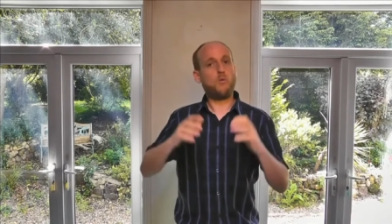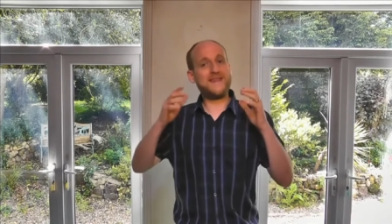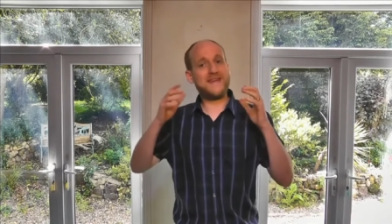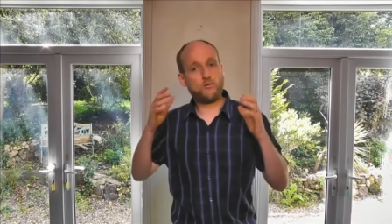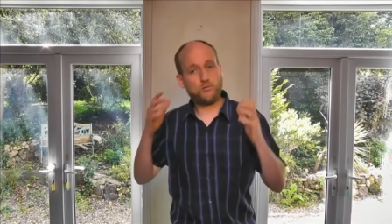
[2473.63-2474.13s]

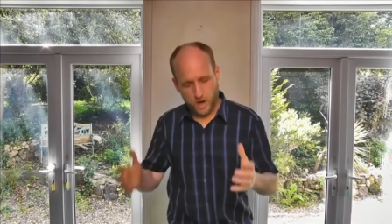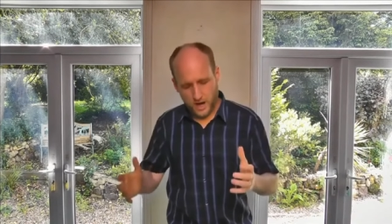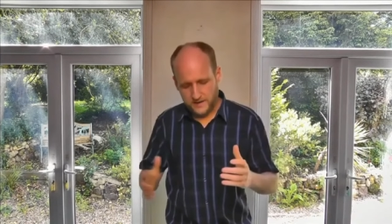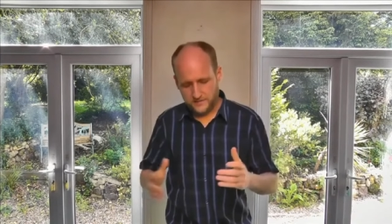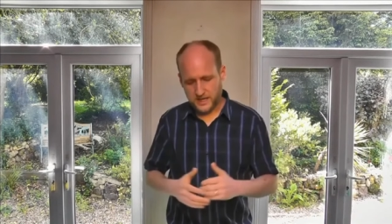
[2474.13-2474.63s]
When they
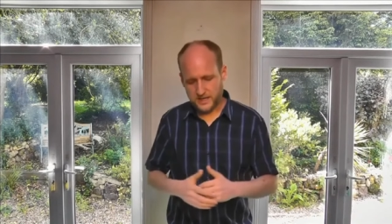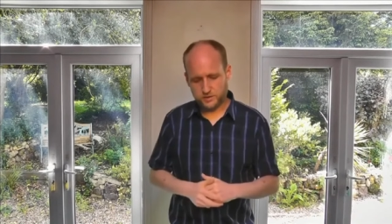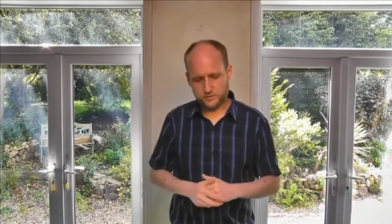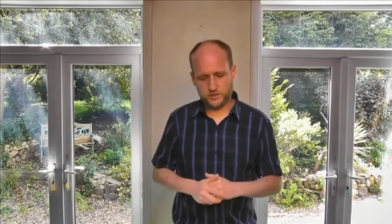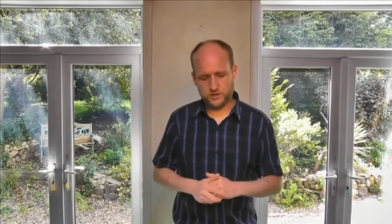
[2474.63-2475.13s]
arrived at
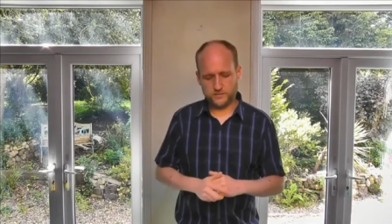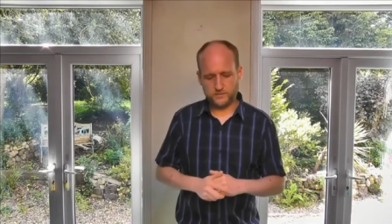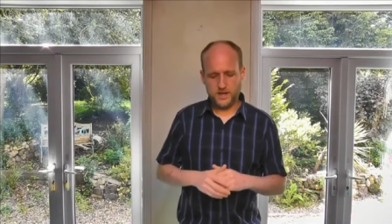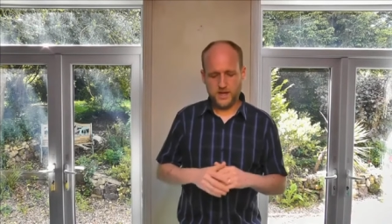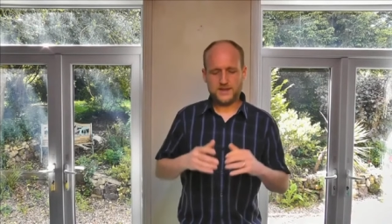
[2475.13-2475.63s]

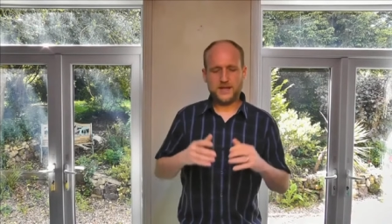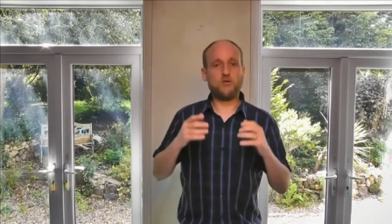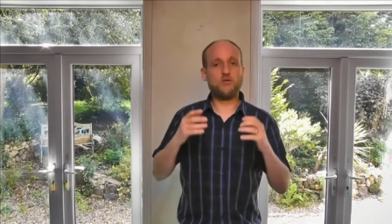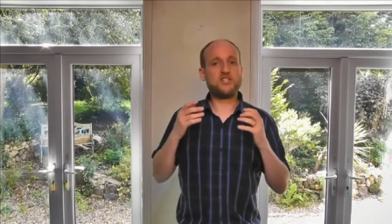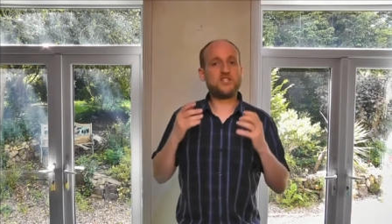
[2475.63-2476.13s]
Jerusalem, they
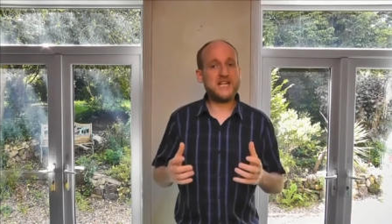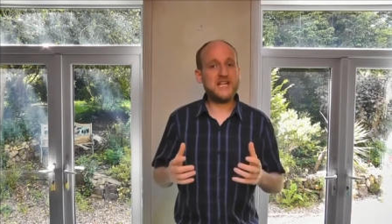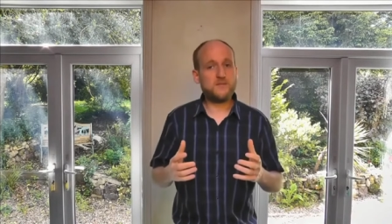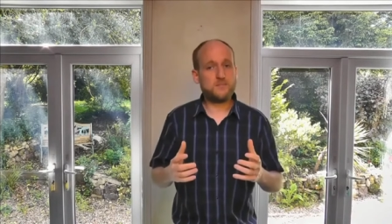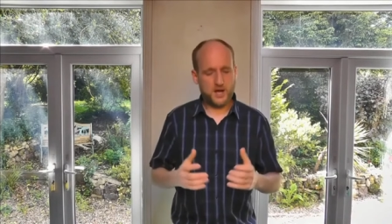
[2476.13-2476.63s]
were
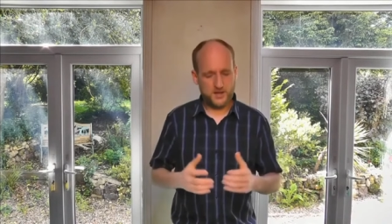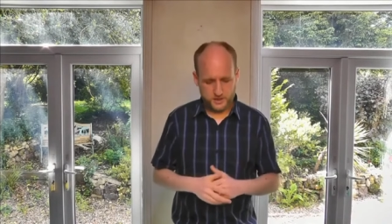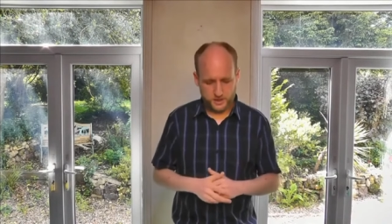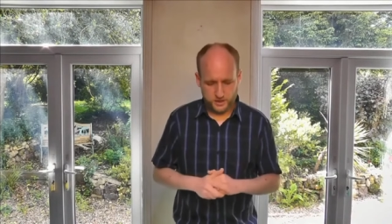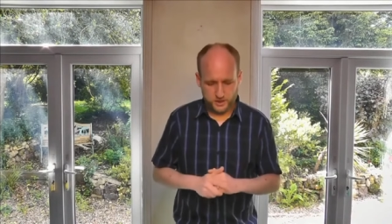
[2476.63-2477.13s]
received by
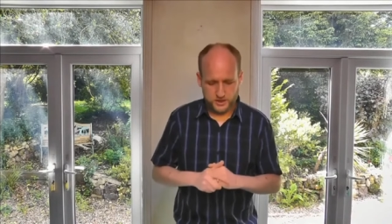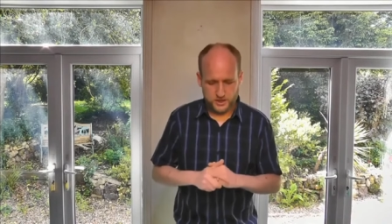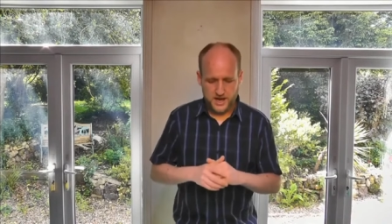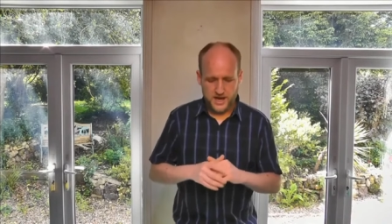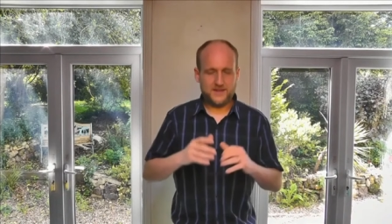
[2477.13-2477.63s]
the
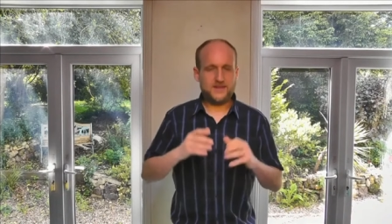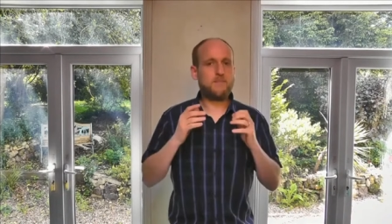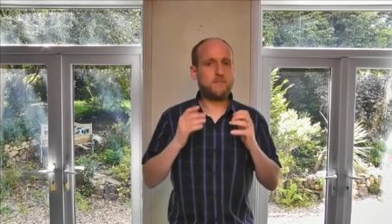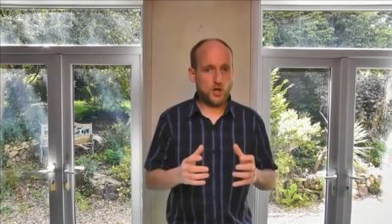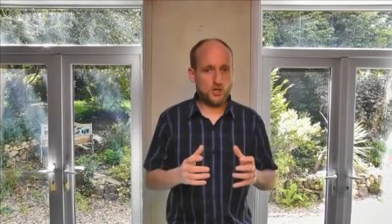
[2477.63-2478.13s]
church and
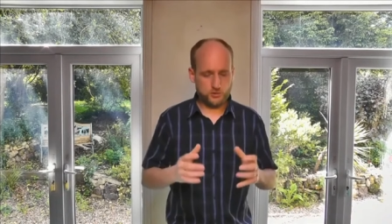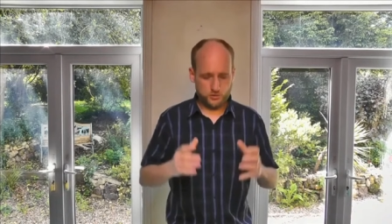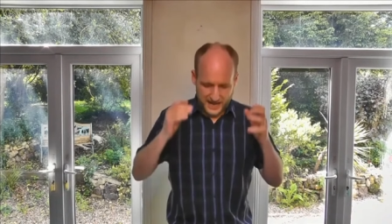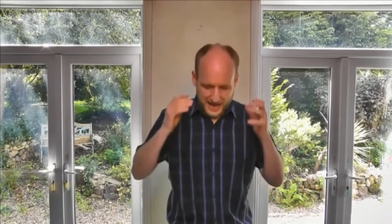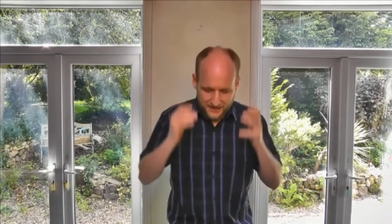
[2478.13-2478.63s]
the
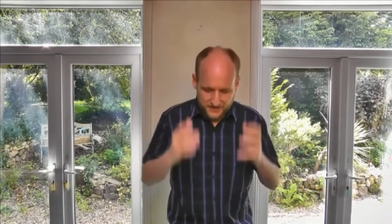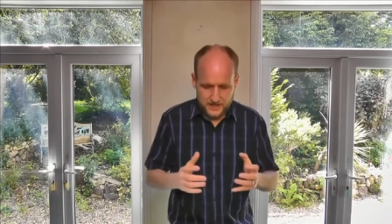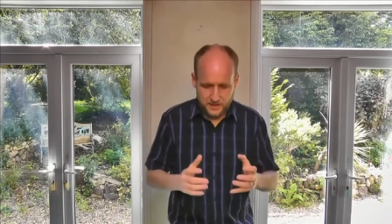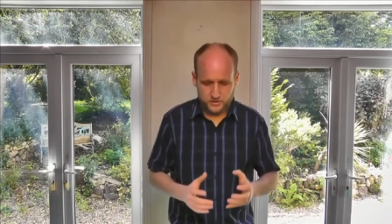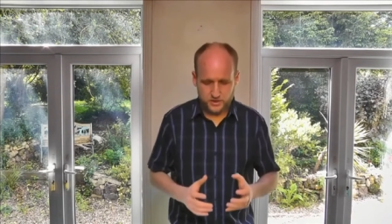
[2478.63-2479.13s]
apostles and
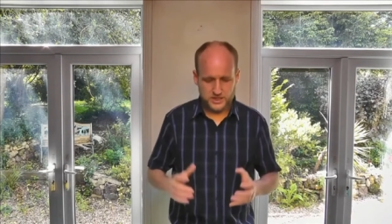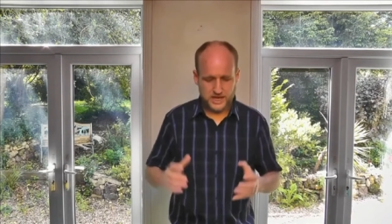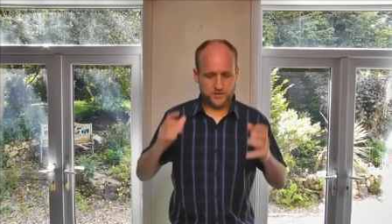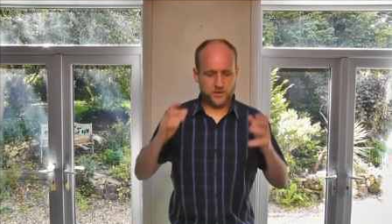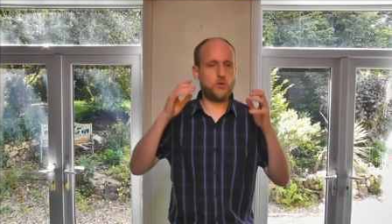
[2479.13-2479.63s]
the
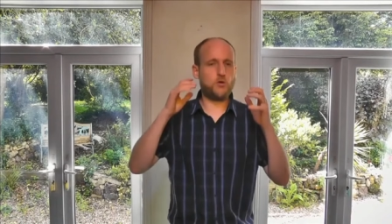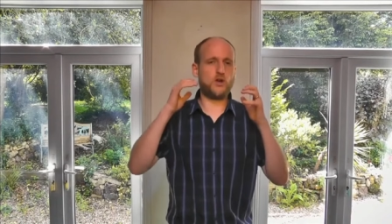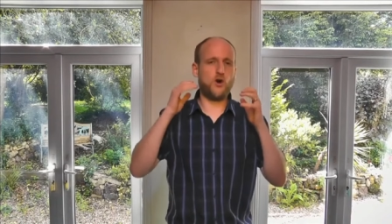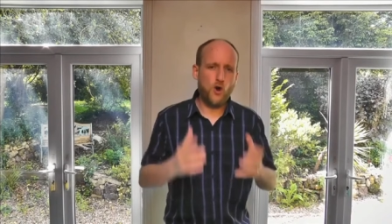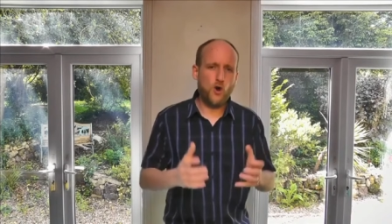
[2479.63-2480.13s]
elders, and they
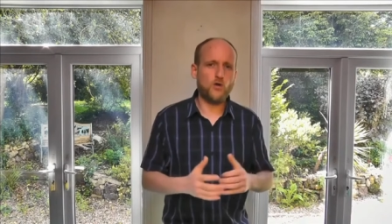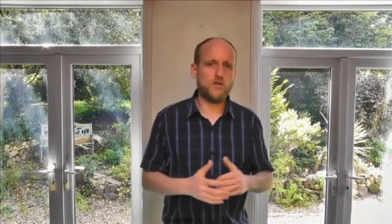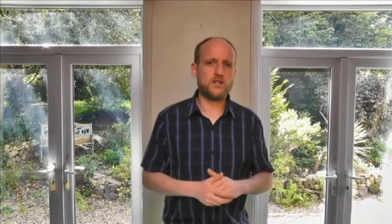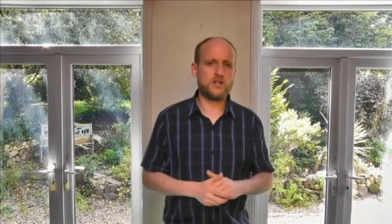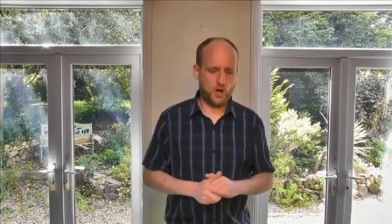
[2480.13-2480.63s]
reported
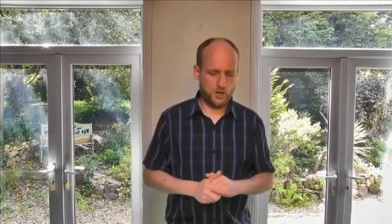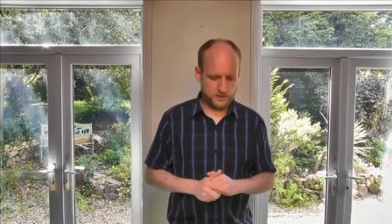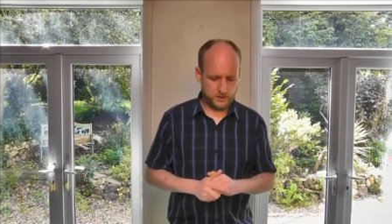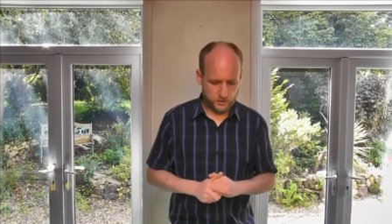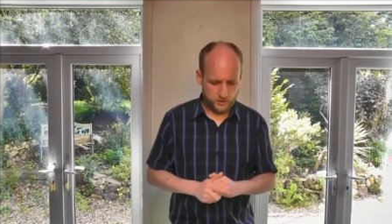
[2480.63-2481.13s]
all that God
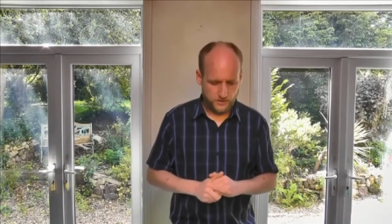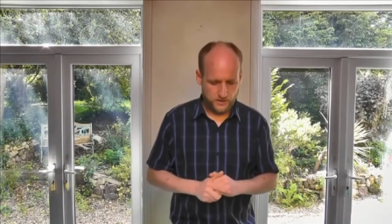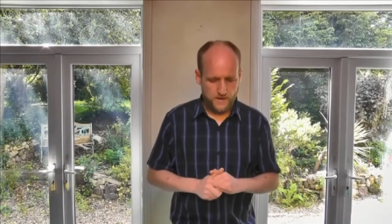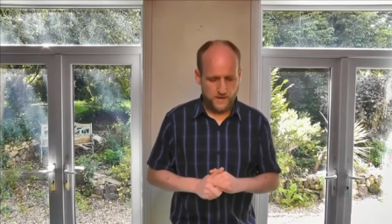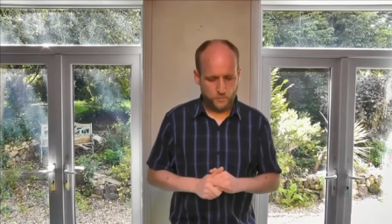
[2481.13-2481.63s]
had done
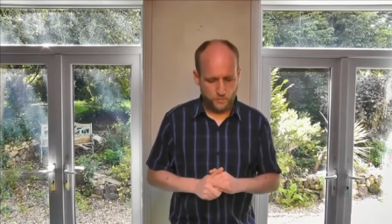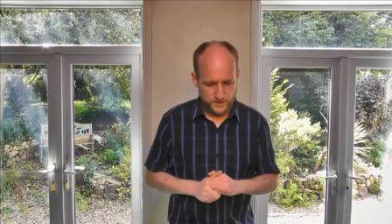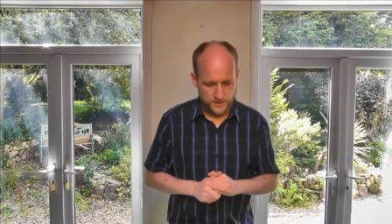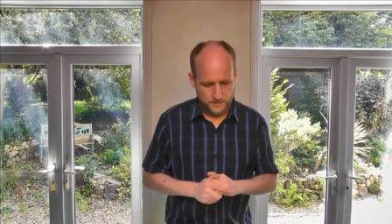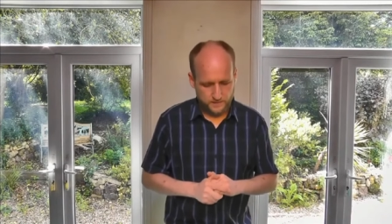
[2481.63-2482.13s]

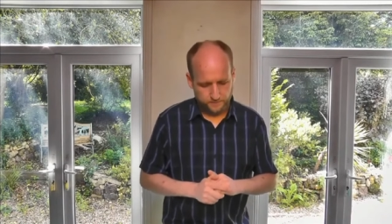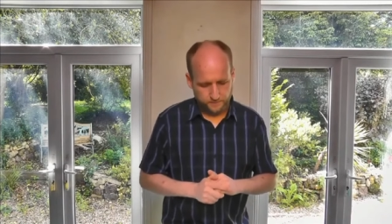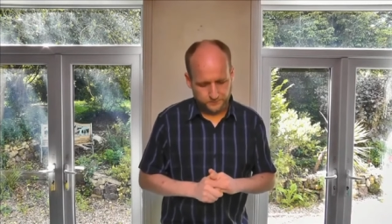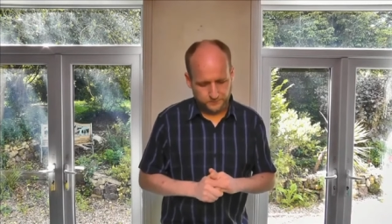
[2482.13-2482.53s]
with them.